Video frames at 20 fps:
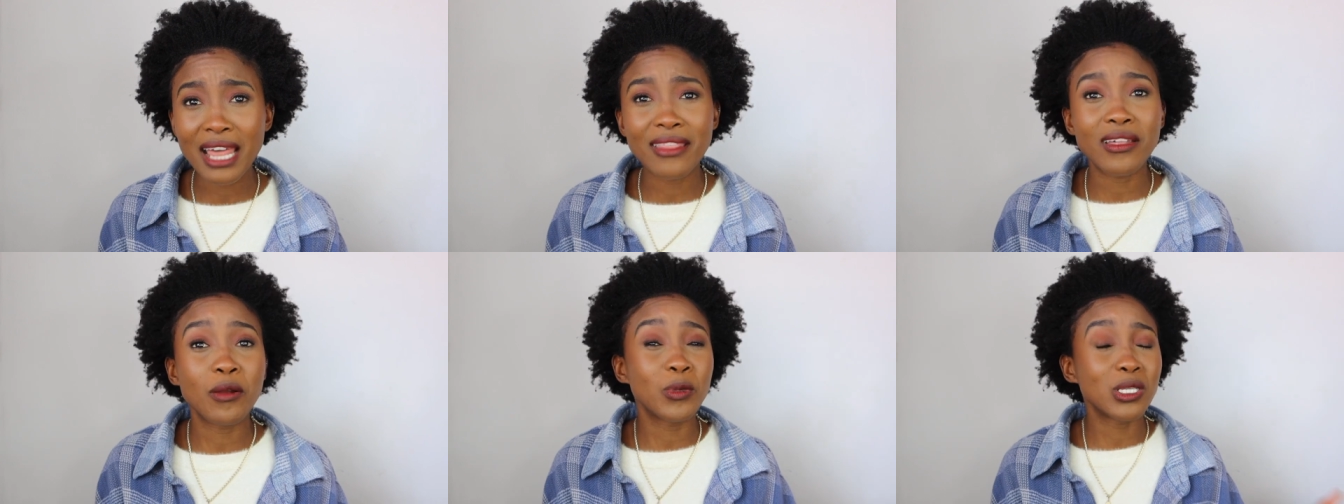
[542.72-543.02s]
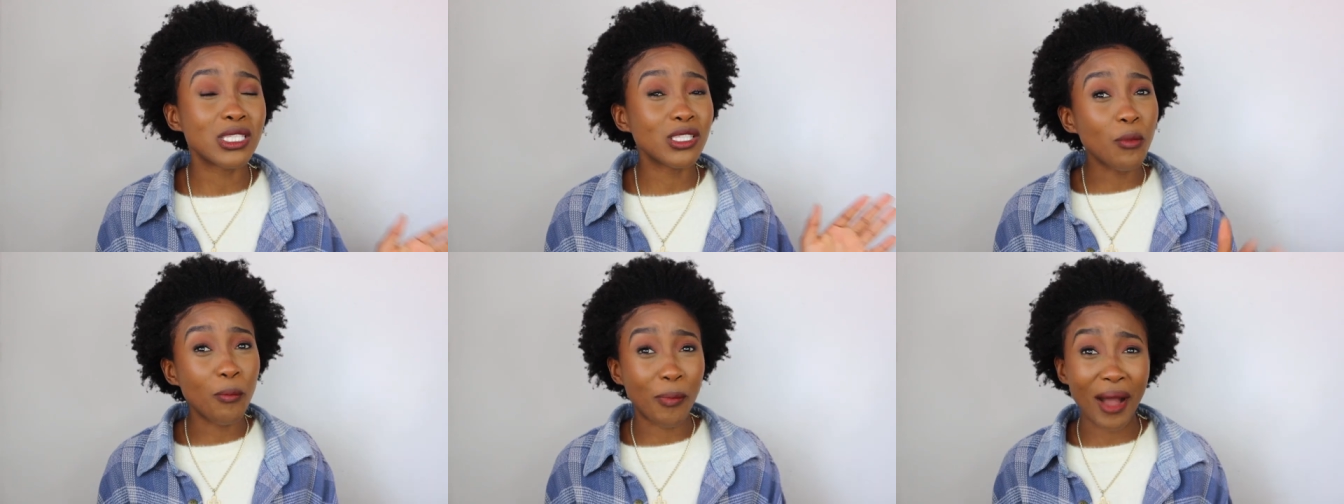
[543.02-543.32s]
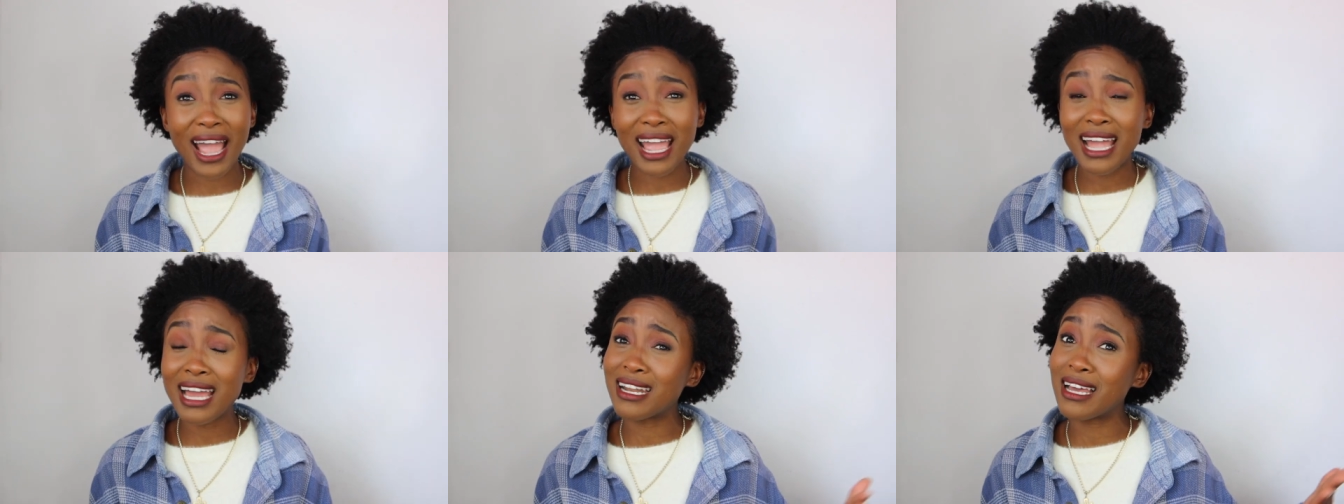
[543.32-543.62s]
and I must still
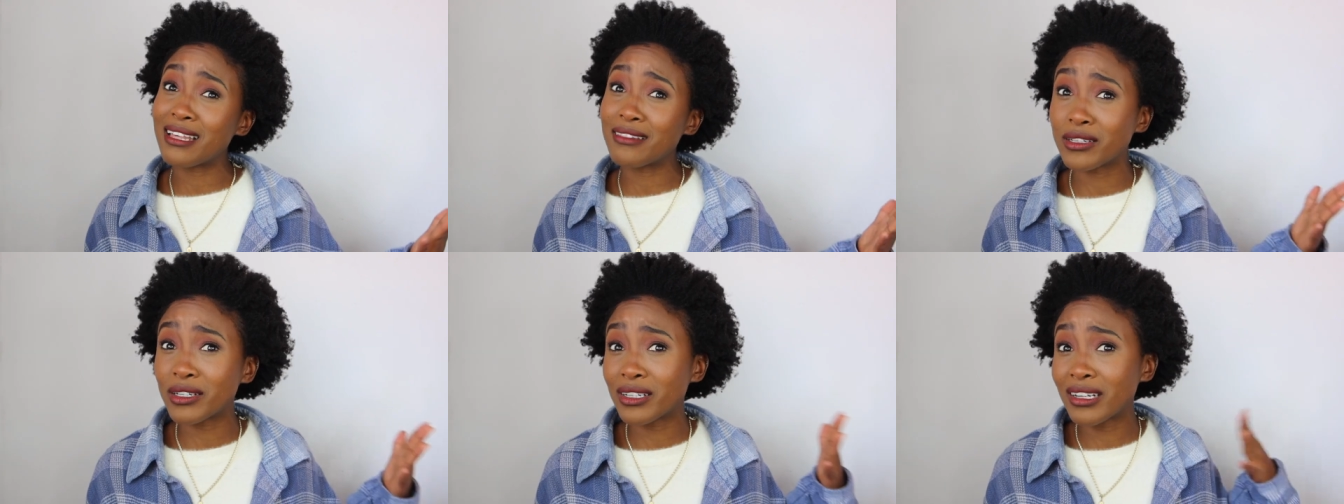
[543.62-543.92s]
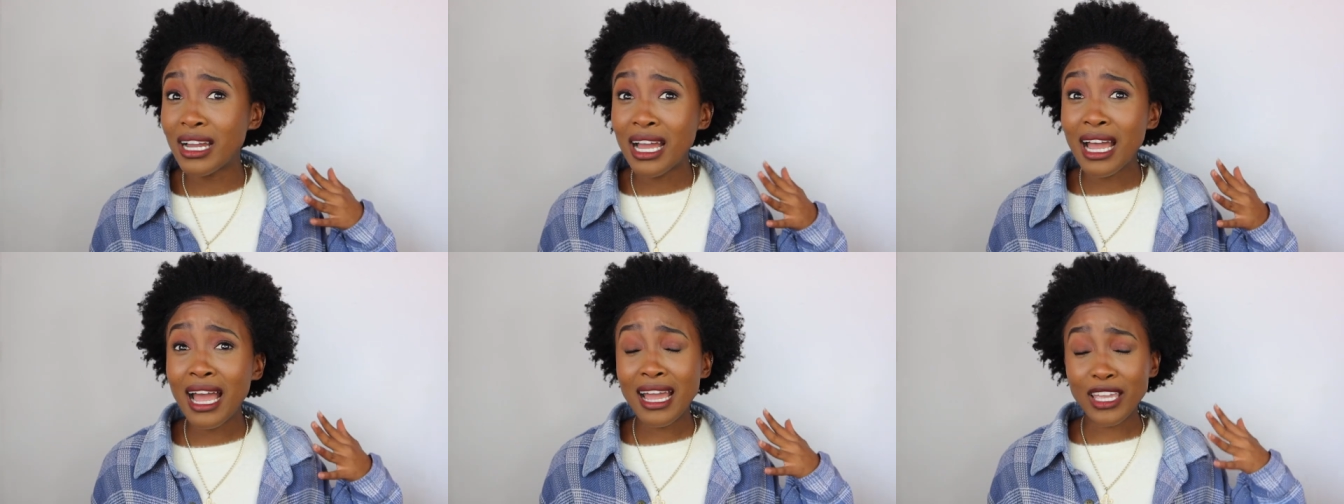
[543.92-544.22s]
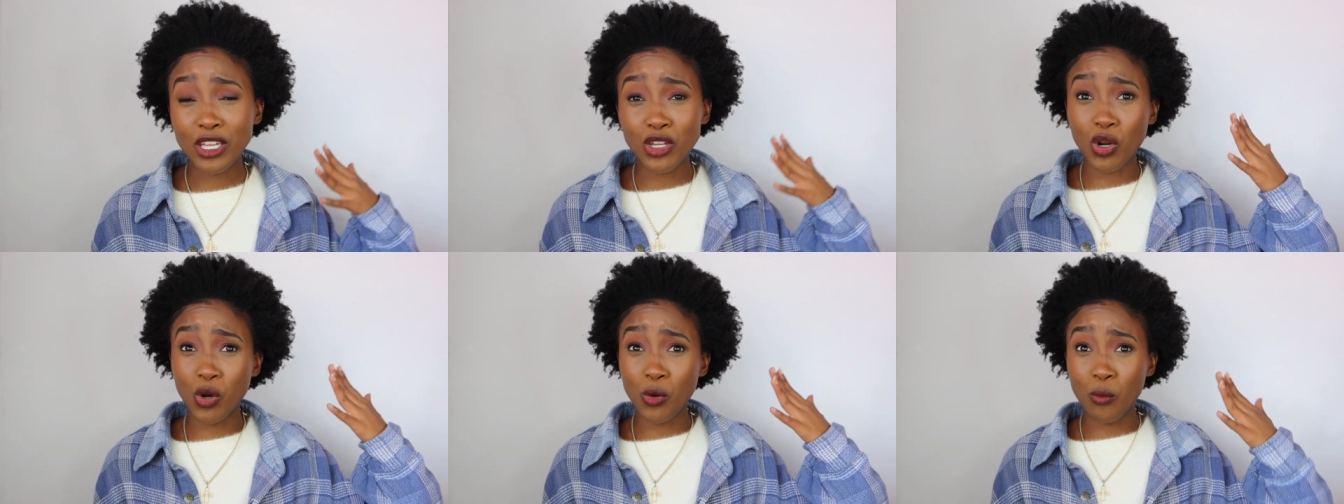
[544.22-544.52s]
buy another,
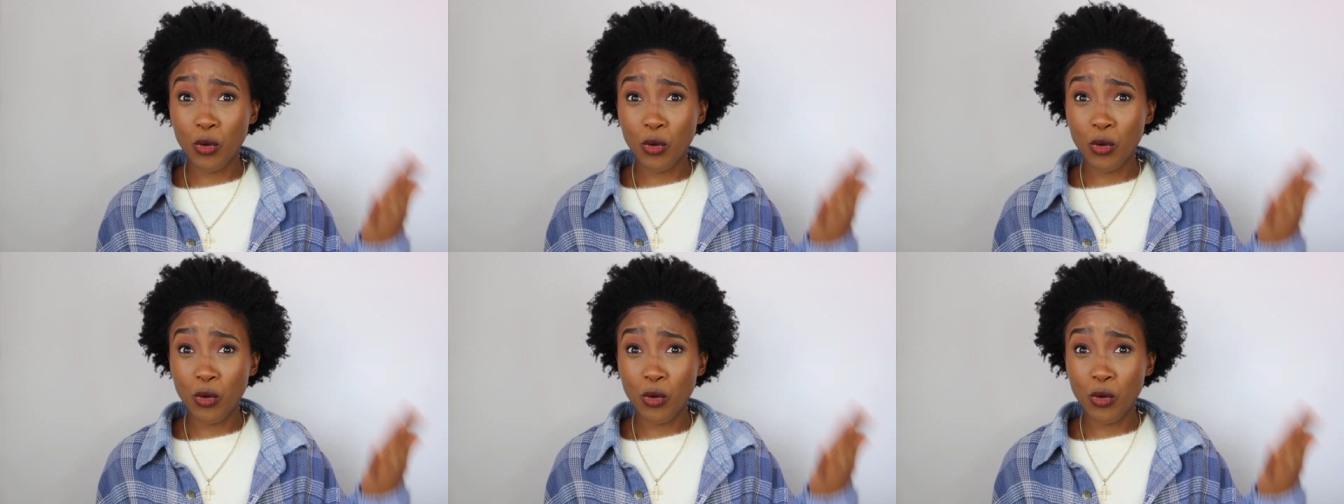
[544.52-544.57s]
you know,